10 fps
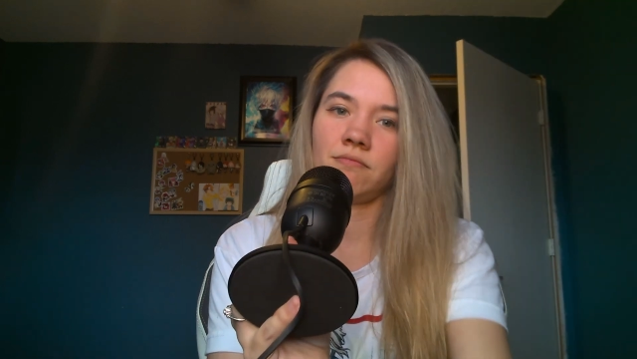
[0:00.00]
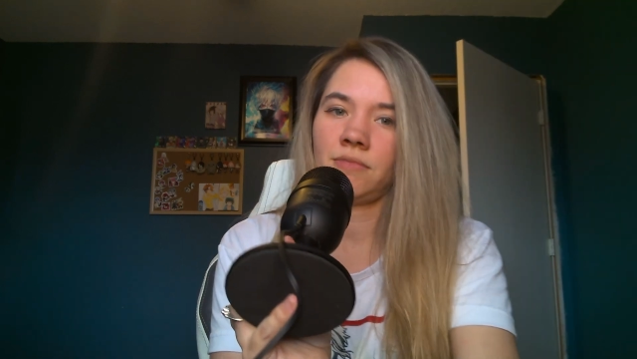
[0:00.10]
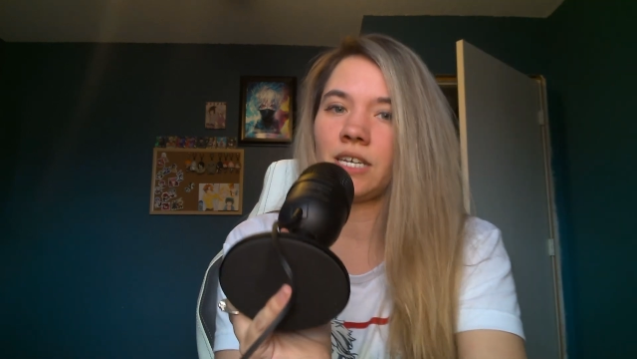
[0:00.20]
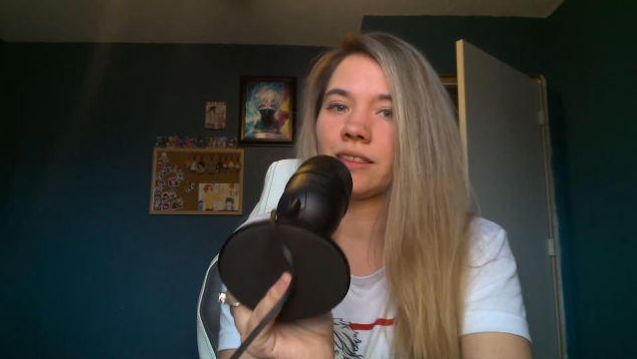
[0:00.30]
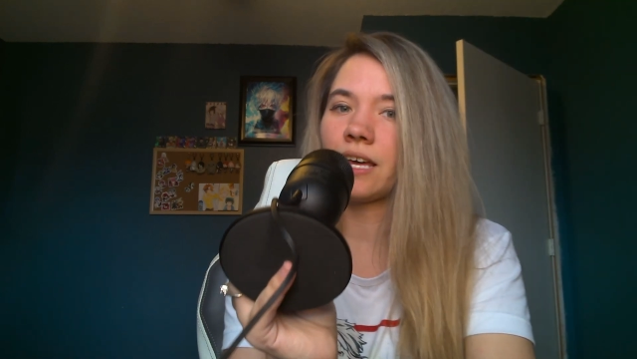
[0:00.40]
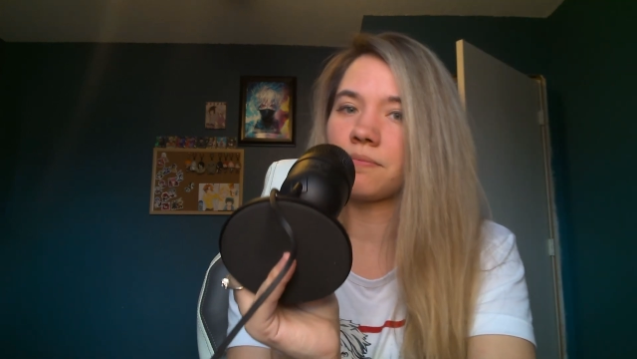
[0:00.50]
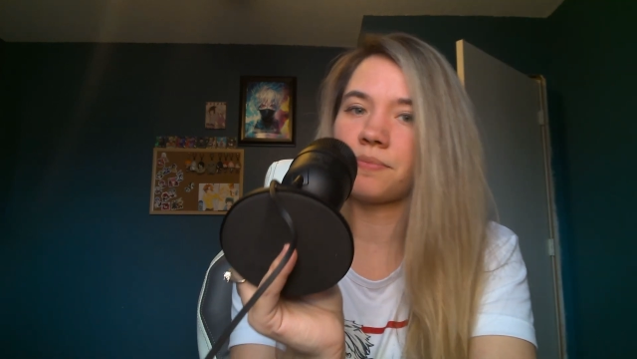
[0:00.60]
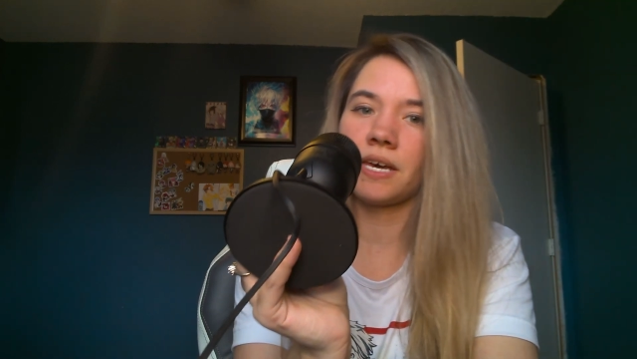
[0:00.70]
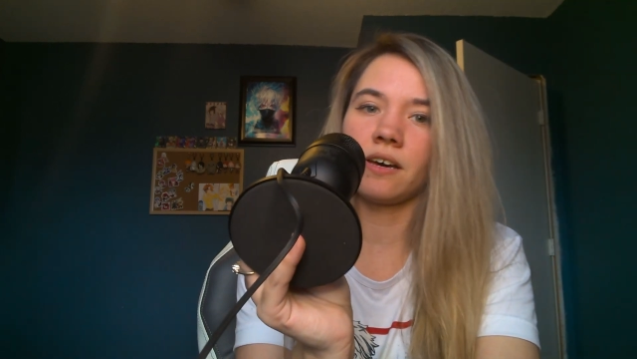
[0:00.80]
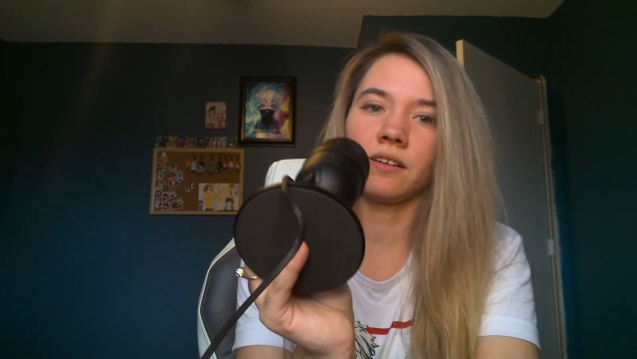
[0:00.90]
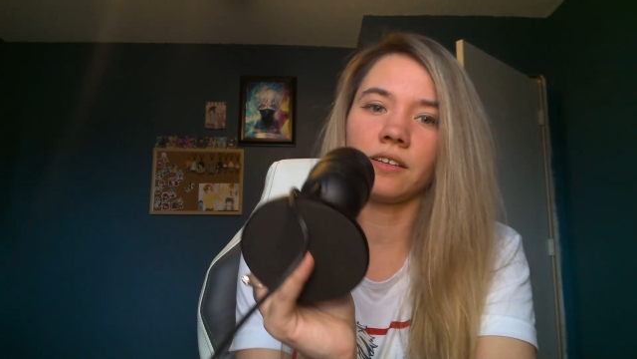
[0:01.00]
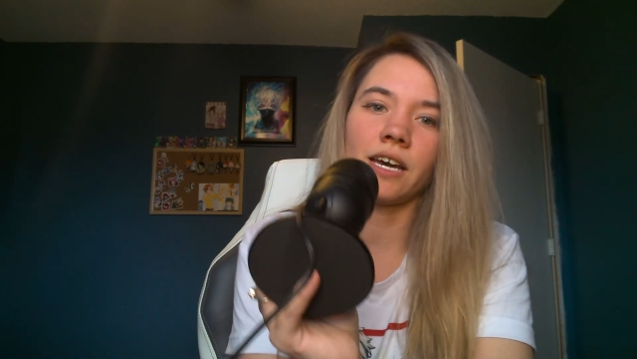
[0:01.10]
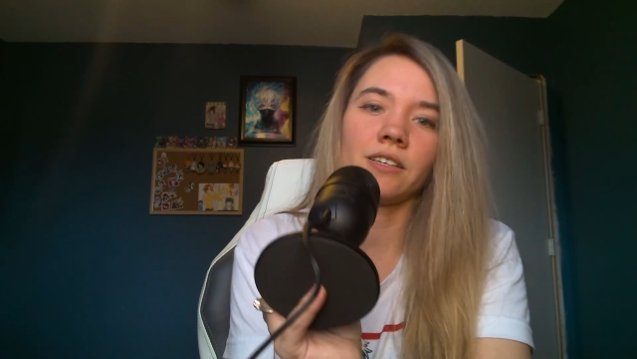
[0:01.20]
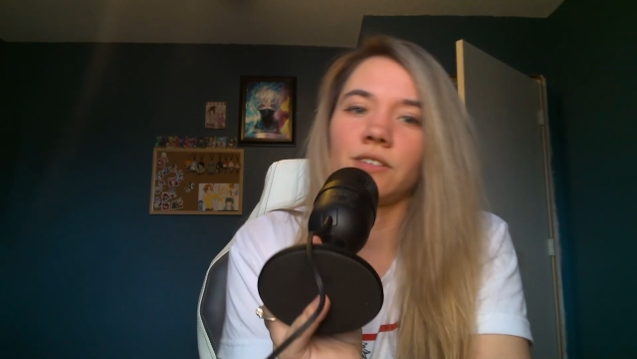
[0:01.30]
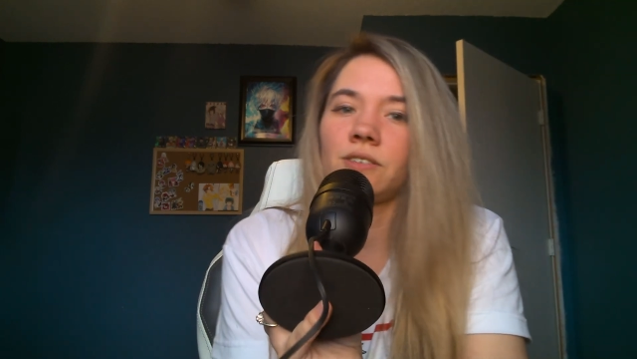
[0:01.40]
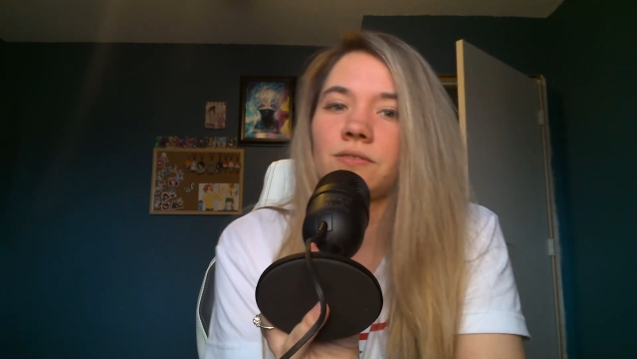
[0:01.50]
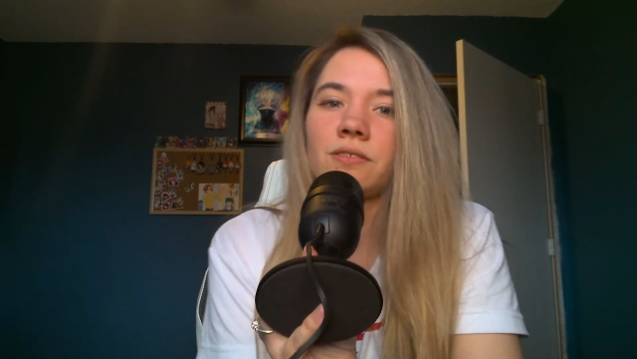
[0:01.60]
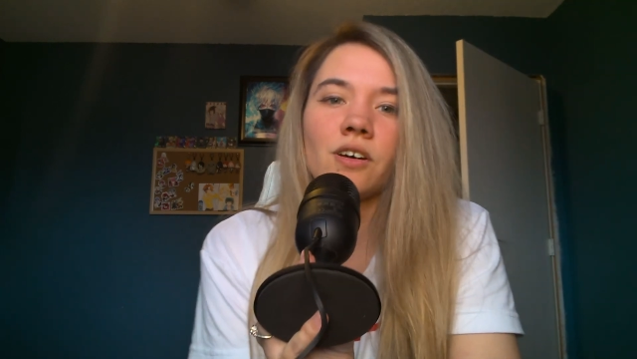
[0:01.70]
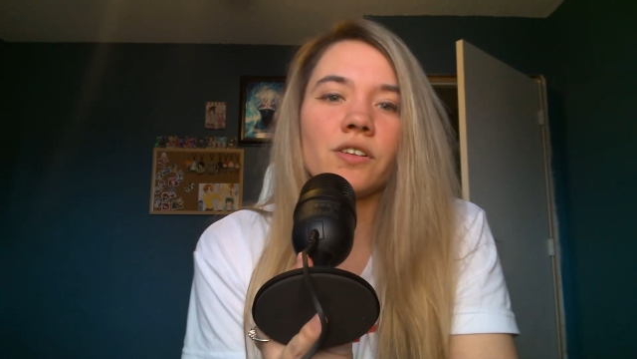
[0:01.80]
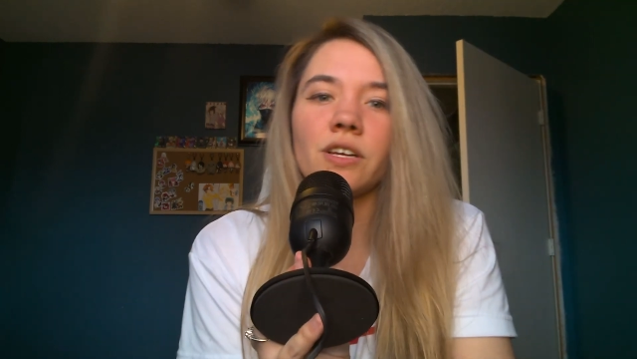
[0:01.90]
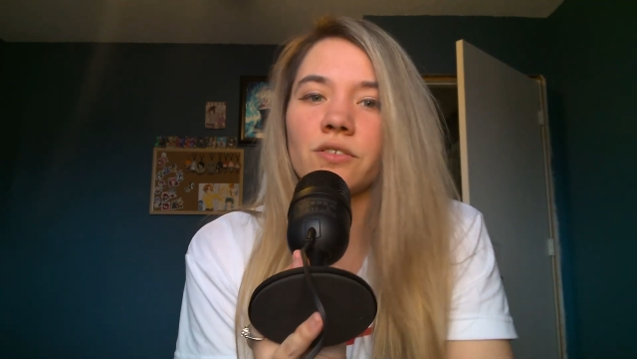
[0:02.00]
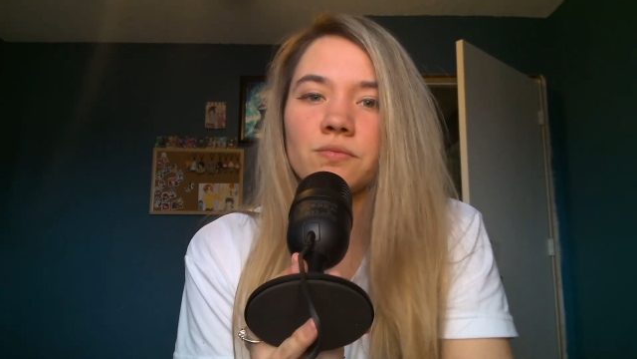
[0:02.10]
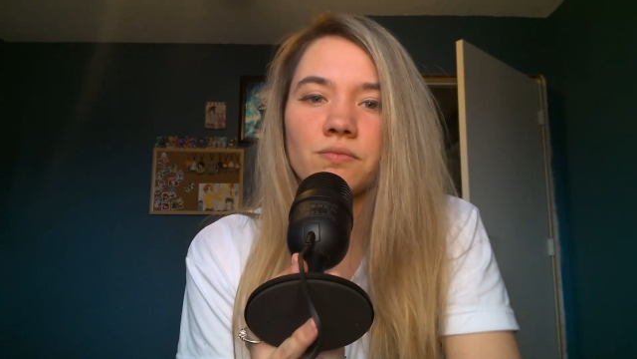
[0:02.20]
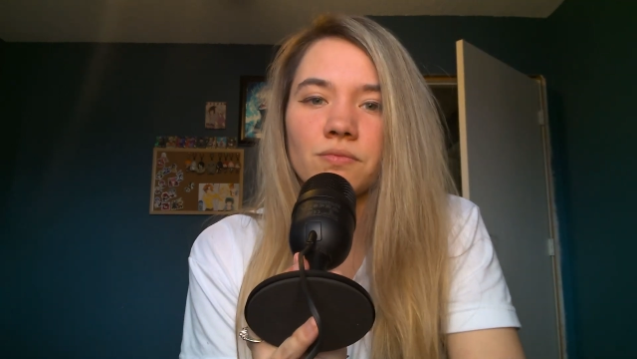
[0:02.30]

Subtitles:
hit that bell, I don't know, all the other